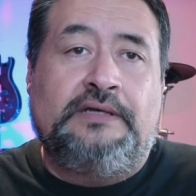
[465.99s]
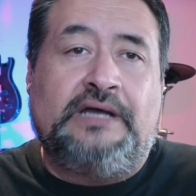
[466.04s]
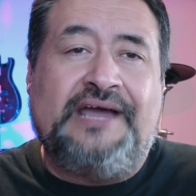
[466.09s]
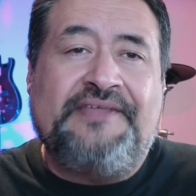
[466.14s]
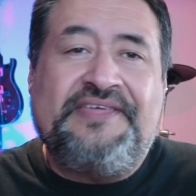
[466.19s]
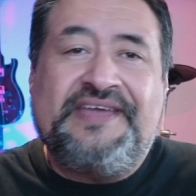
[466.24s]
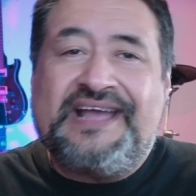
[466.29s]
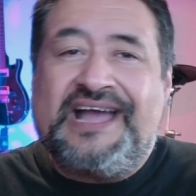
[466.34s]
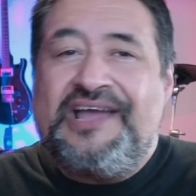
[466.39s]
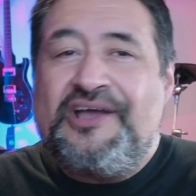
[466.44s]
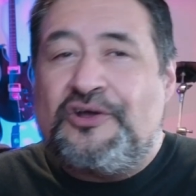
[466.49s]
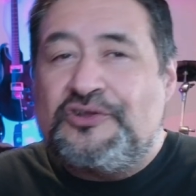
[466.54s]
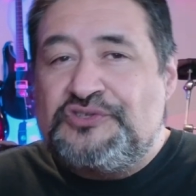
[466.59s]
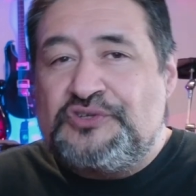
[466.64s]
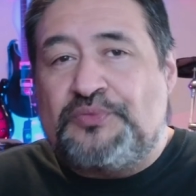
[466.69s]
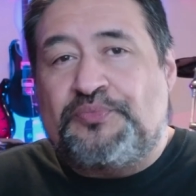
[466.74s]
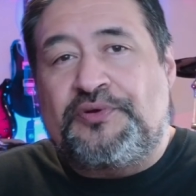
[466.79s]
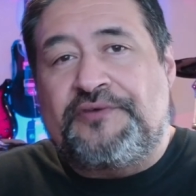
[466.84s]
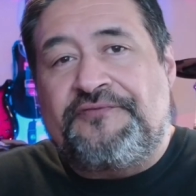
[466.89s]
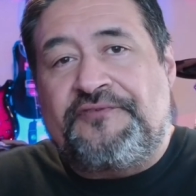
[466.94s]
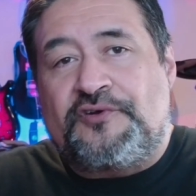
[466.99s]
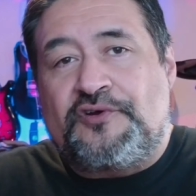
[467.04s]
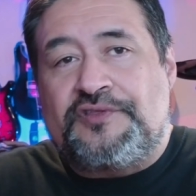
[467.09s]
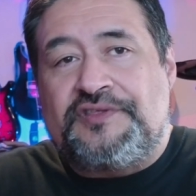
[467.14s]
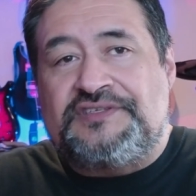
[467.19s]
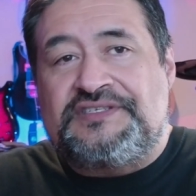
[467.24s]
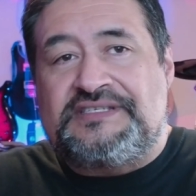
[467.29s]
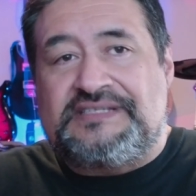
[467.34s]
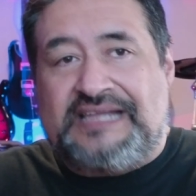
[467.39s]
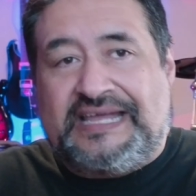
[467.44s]
I think I also prefer
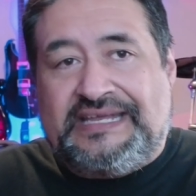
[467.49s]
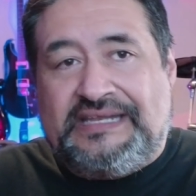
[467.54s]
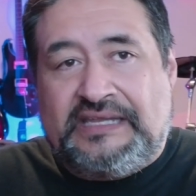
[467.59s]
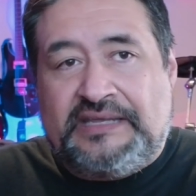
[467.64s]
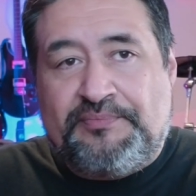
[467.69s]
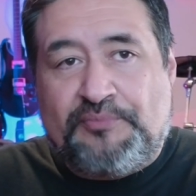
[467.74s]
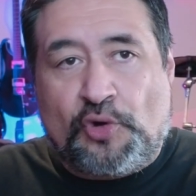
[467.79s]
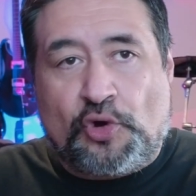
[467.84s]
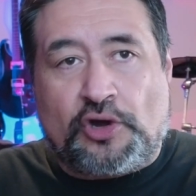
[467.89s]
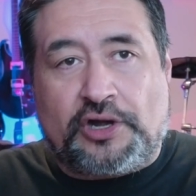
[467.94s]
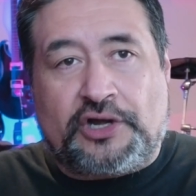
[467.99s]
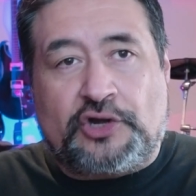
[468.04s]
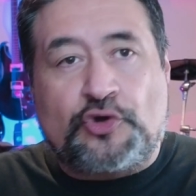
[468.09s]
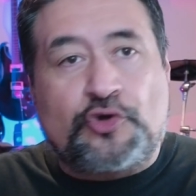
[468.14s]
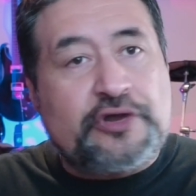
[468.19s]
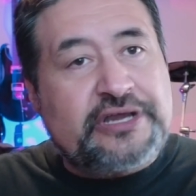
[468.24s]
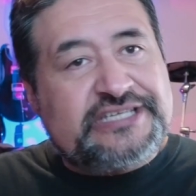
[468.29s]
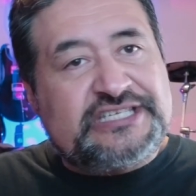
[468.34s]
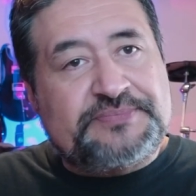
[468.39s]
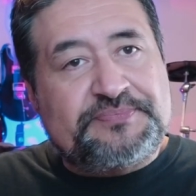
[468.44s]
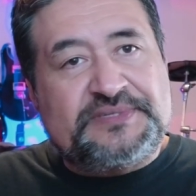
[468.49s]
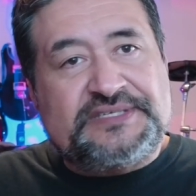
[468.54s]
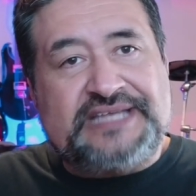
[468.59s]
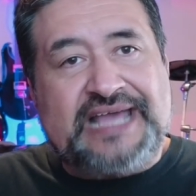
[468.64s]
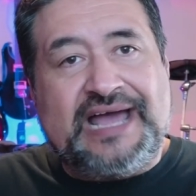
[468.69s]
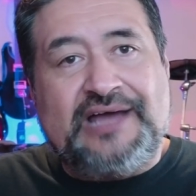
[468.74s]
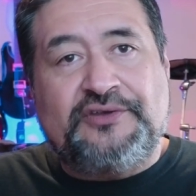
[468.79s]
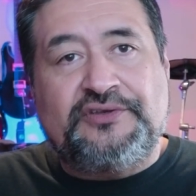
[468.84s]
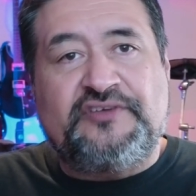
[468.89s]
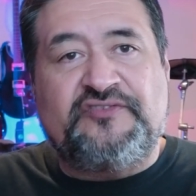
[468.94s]
the slightly more crisp
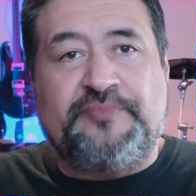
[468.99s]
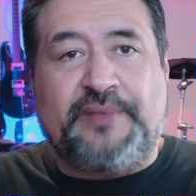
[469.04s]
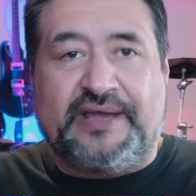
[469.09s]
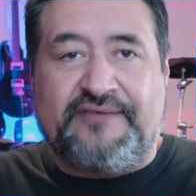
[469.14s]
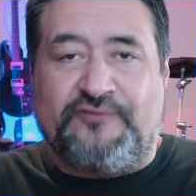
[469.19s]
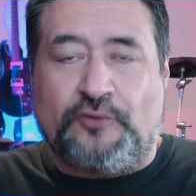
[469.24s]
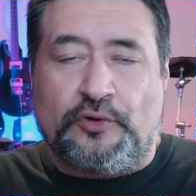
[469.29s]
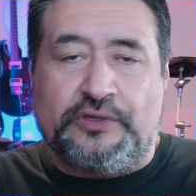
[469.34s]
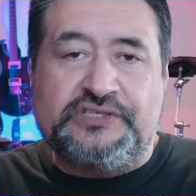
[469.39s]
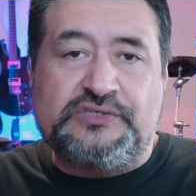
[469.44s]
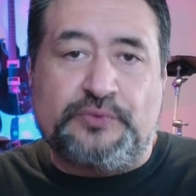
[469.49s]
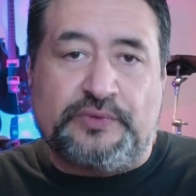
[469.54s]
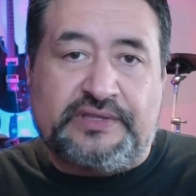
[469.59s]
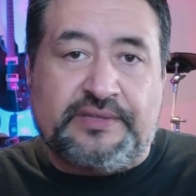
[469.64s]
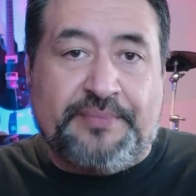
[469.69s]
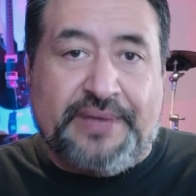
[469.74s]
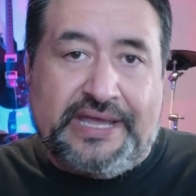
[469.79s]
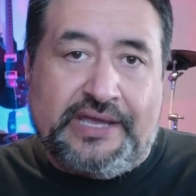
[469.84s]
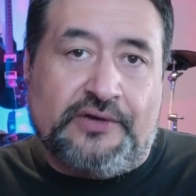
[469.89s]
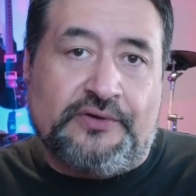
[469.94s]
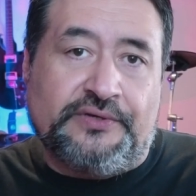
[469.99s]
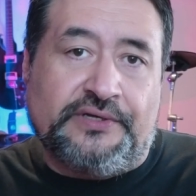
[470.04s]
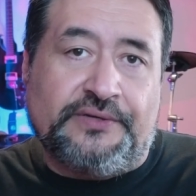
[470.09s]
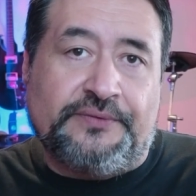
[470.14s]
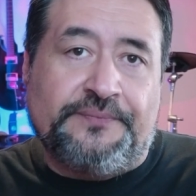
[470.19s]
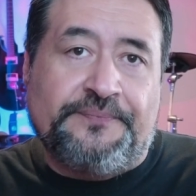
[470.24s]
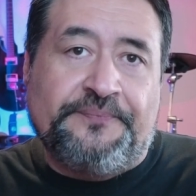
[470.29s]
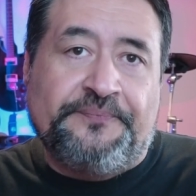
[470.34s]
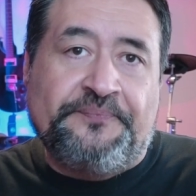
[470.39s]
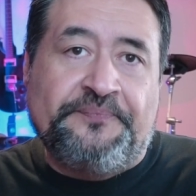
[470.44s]
sound of my voice with the Maono.